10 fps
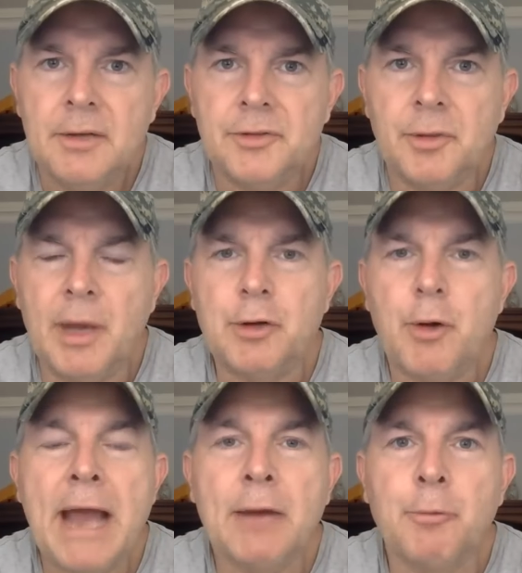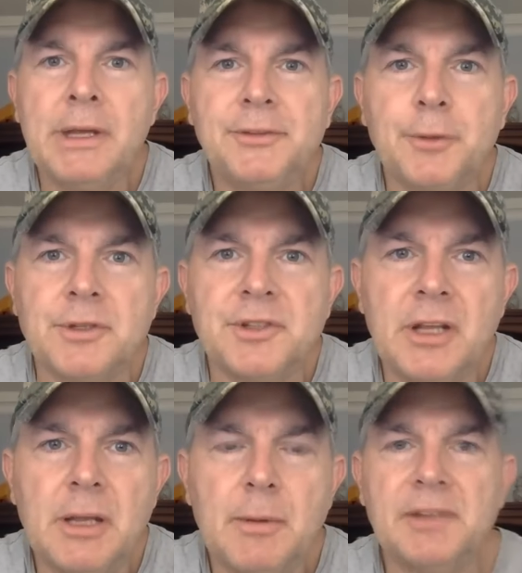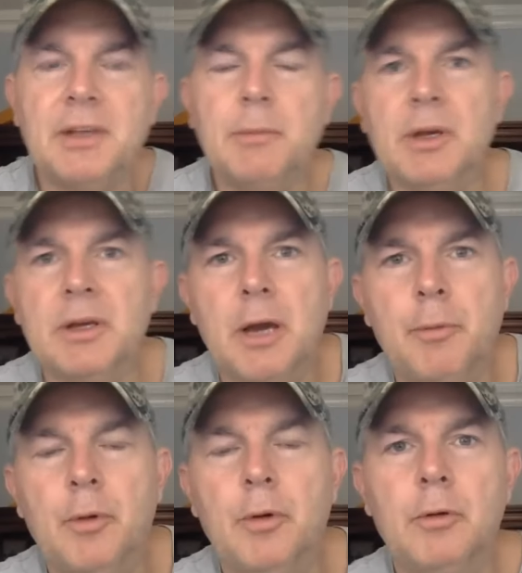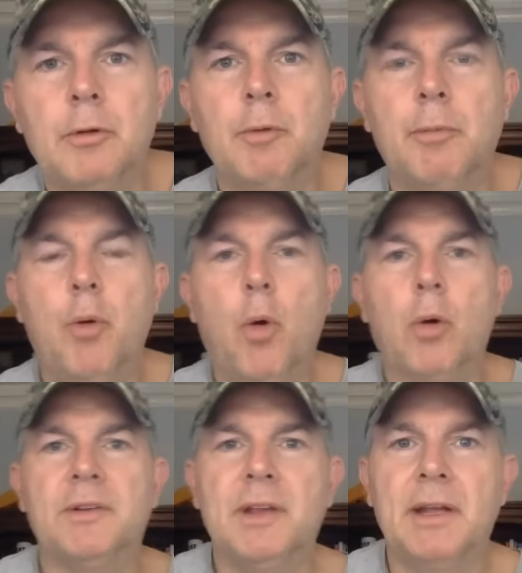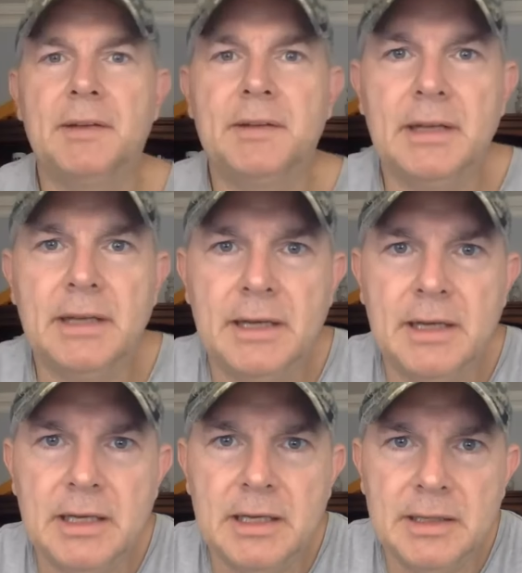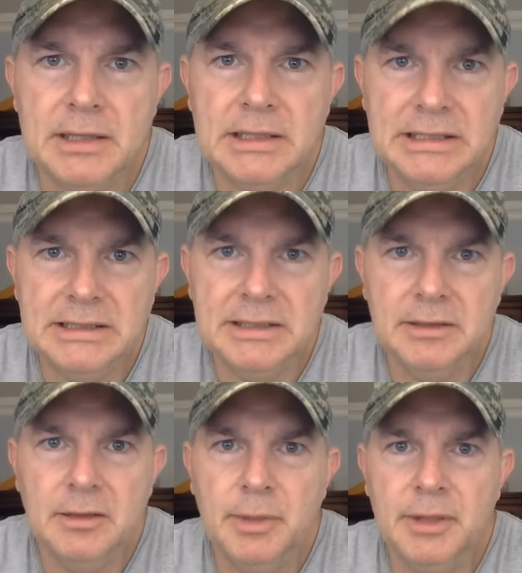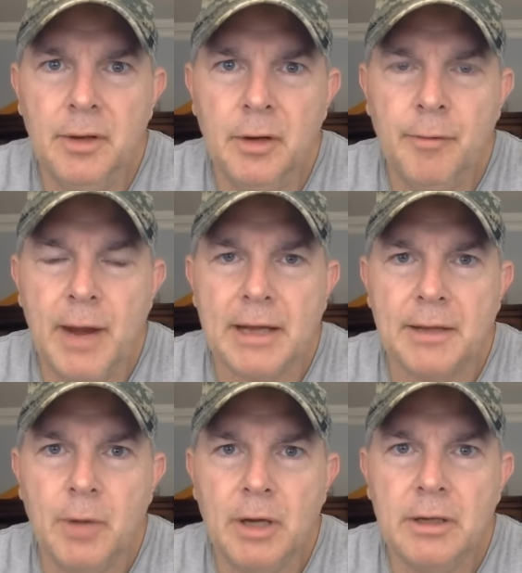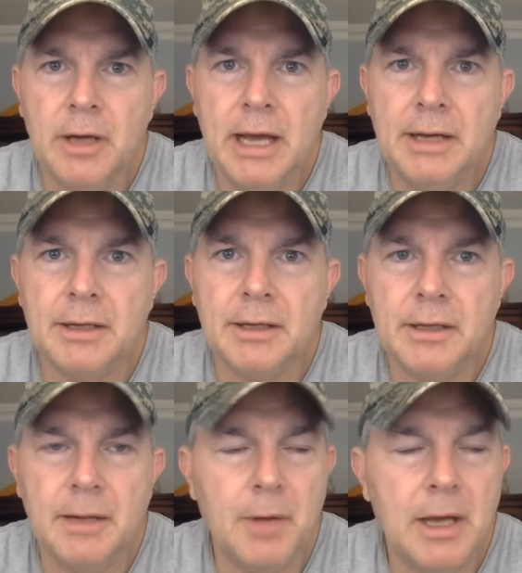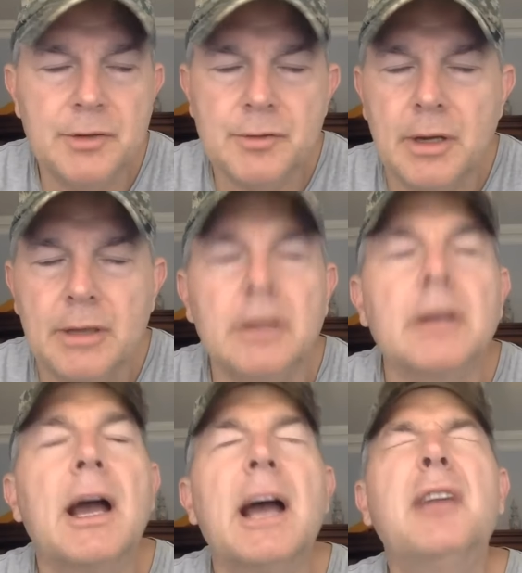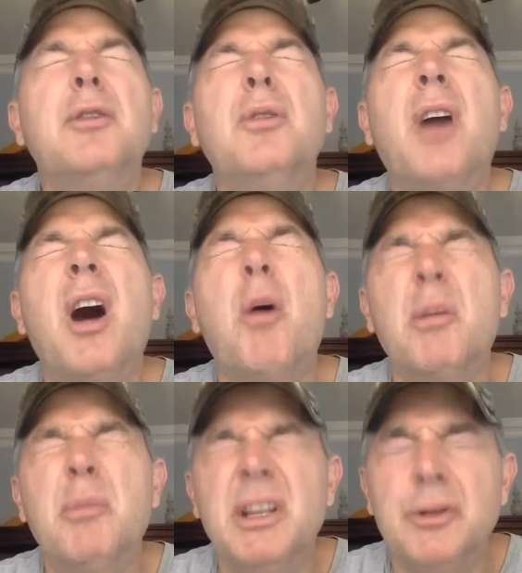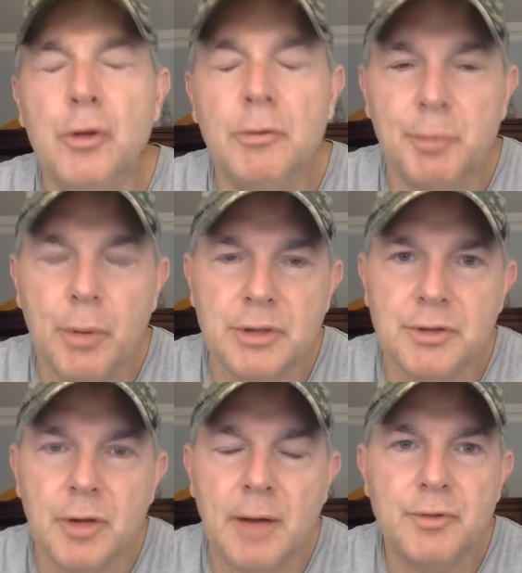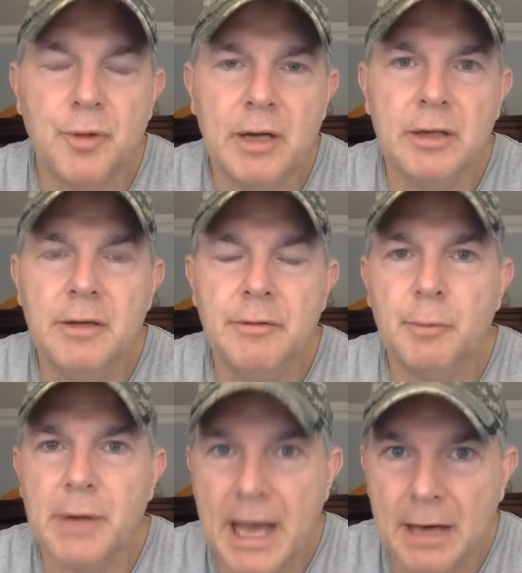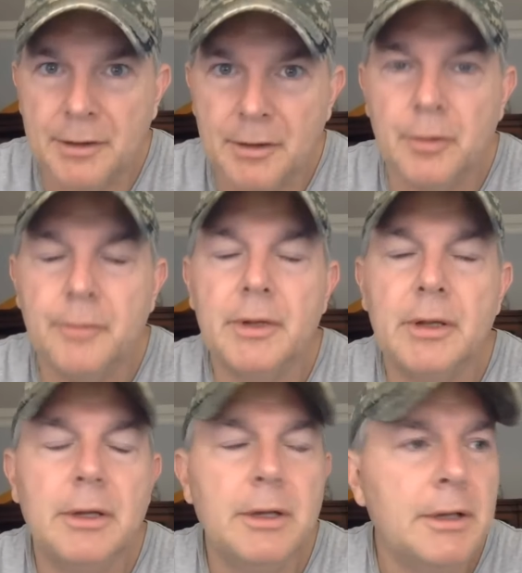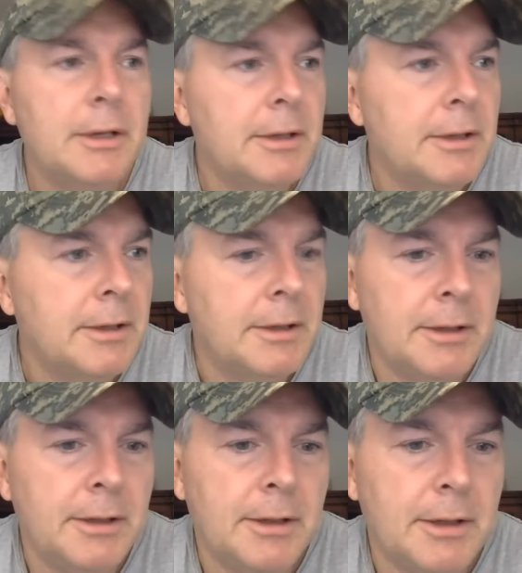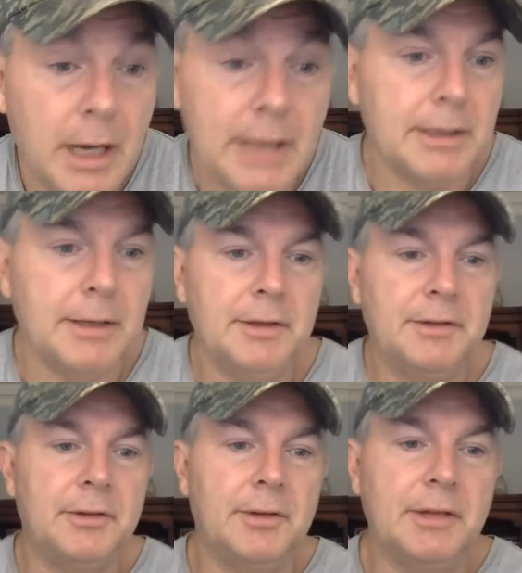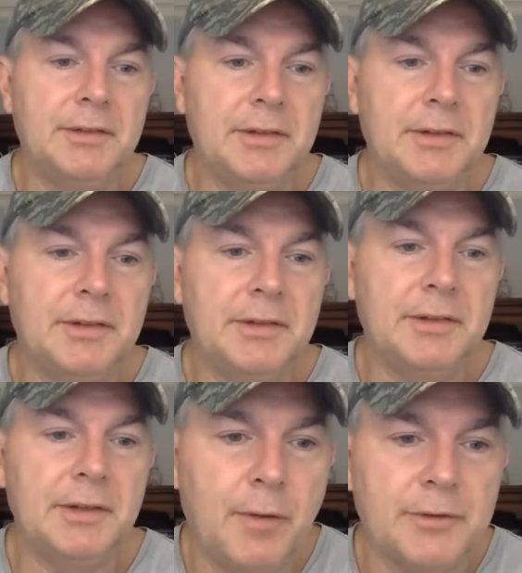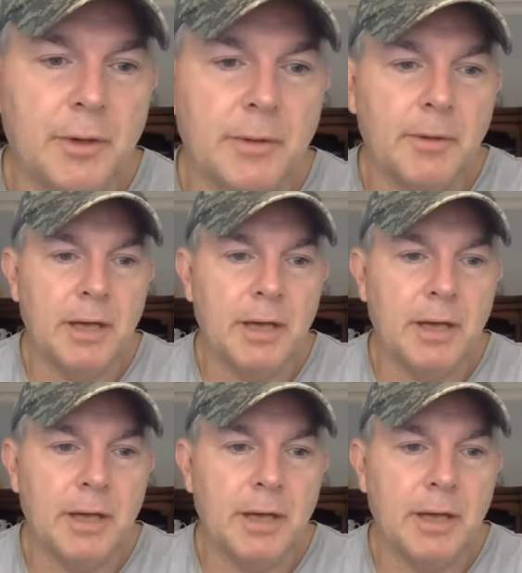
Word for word: So my crack research team has sent me a couple reports that, uh, yeah, a little bit nerve wracking. I'm not gonna lie to you. And I'm not trying. Look, I do not want to be a dooms pusher. I'm trying to live in reality though. Hey, this this is, could be frustrating.